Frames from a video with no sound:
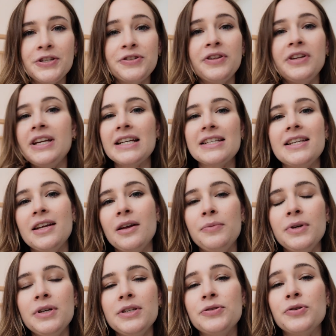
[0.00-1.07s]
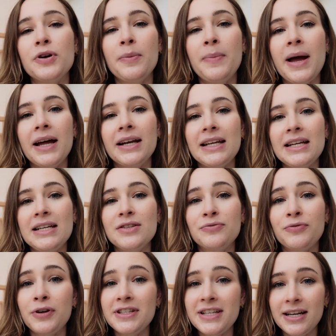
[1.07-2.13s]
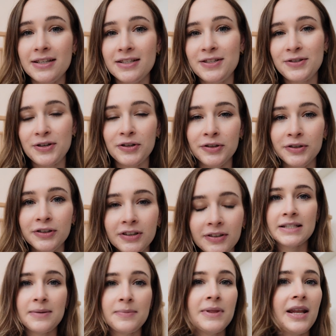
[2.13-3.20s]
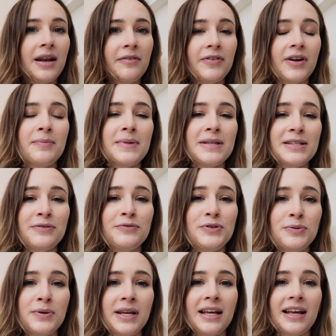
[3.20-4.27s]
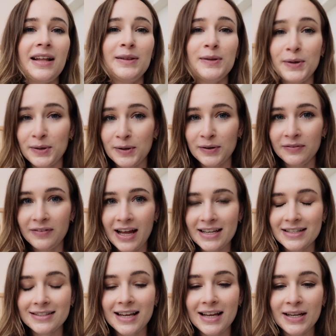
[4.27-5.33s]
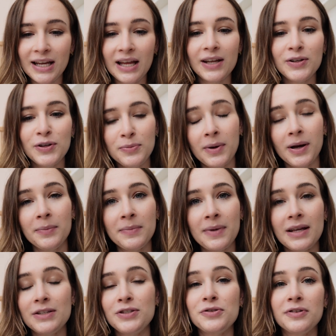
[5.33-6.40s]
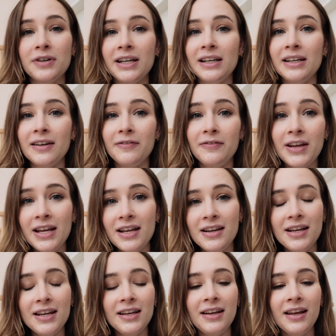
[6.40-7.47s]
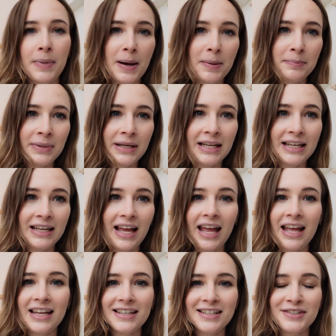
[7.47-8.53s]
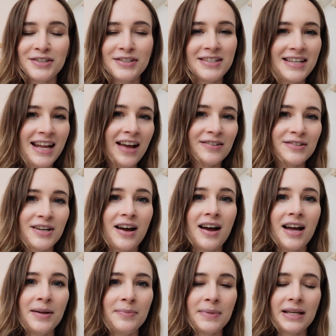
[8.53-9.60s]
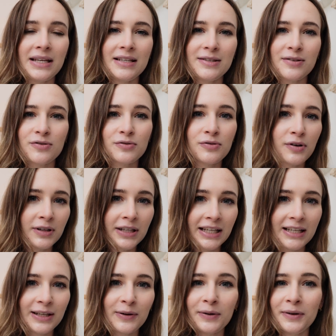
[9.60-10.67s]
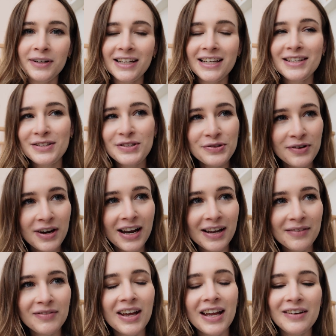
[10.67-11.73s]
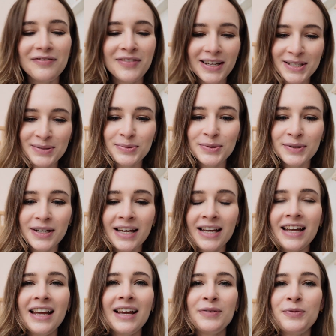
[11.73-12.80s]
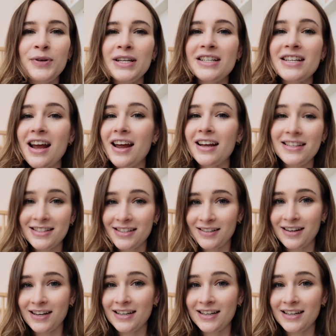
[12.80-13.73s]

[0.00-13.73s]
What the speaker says: So the next thing I'm going to talk about is Rosetta Stone, something that I found myself doing a lot of as a new mum during feeding, pumping, and just downtime is scrolling on Instagram and Facebook, which isn't